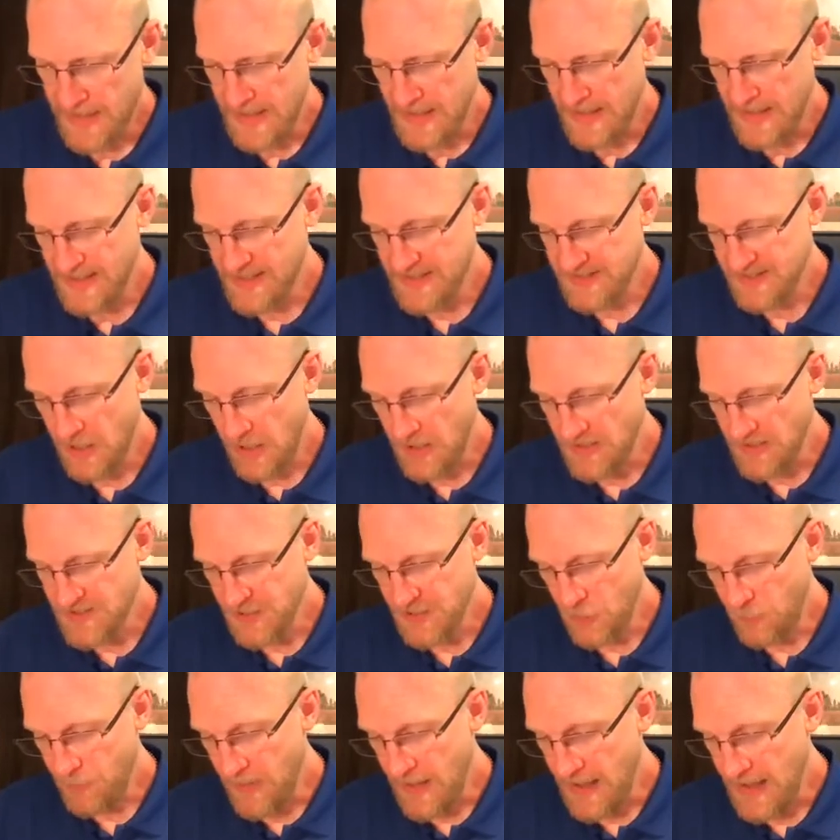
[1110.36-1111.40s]
is
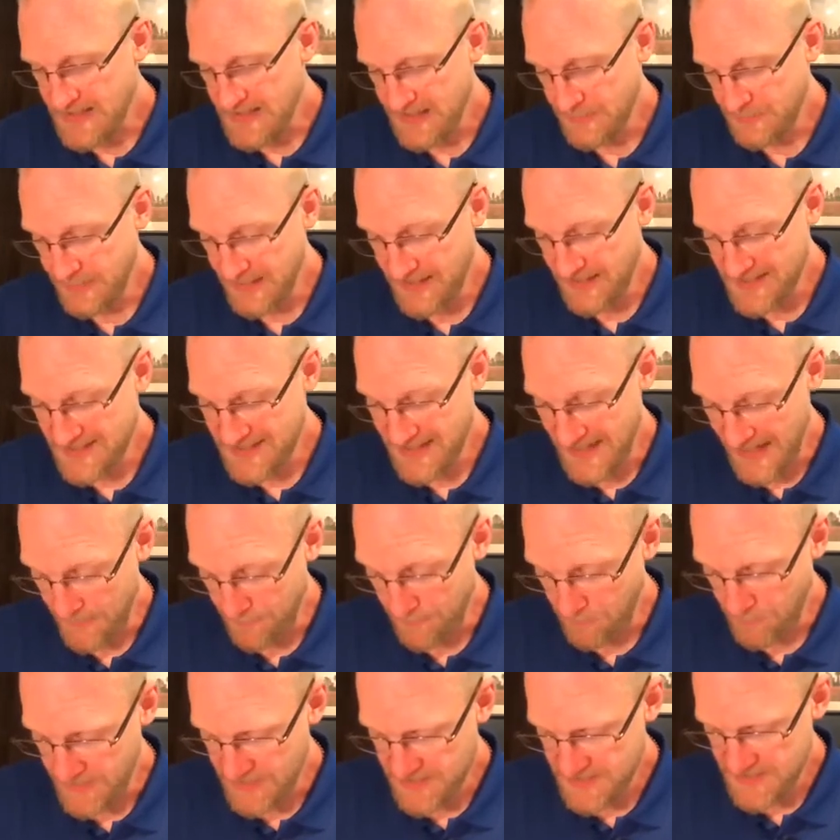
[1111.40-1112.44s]
also possibly
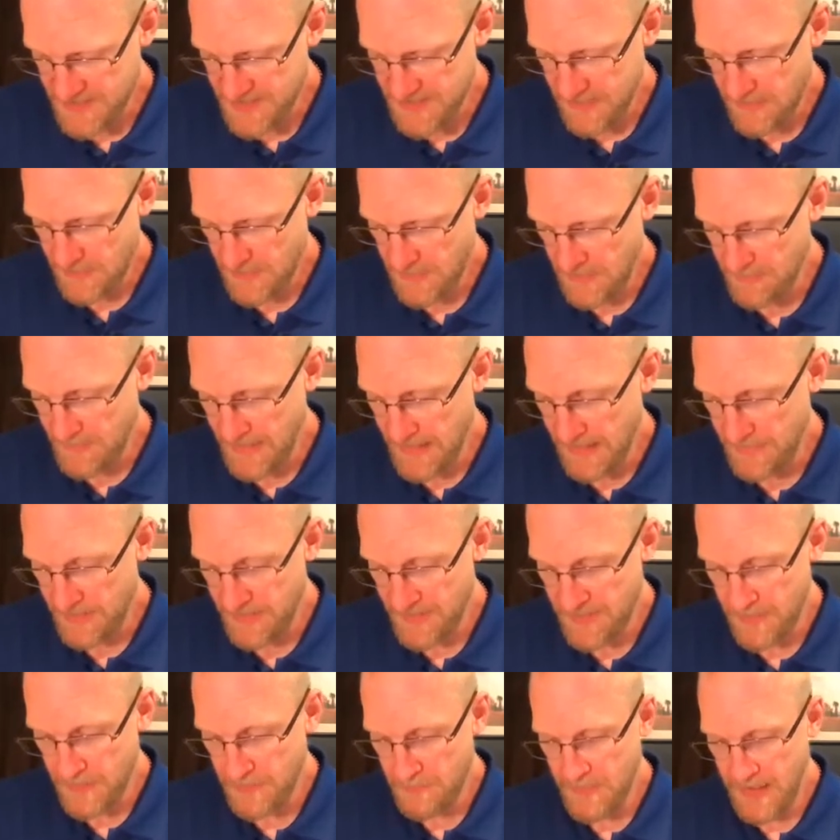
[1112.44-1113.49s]
Cyprus, or maybe
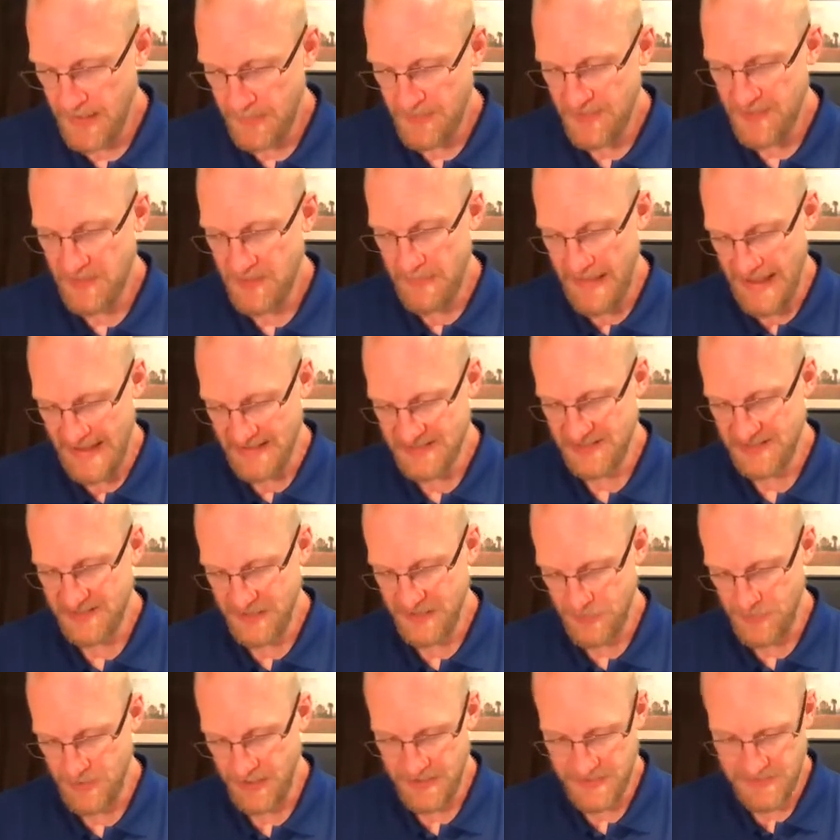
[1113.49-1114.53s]
the
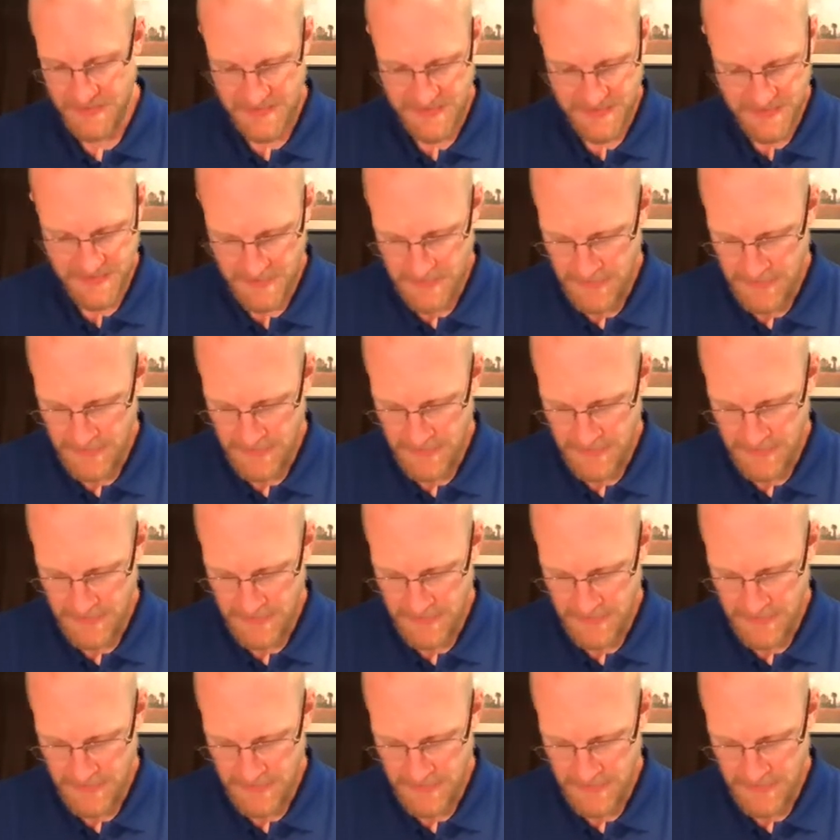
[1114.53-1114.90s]
Macedonians.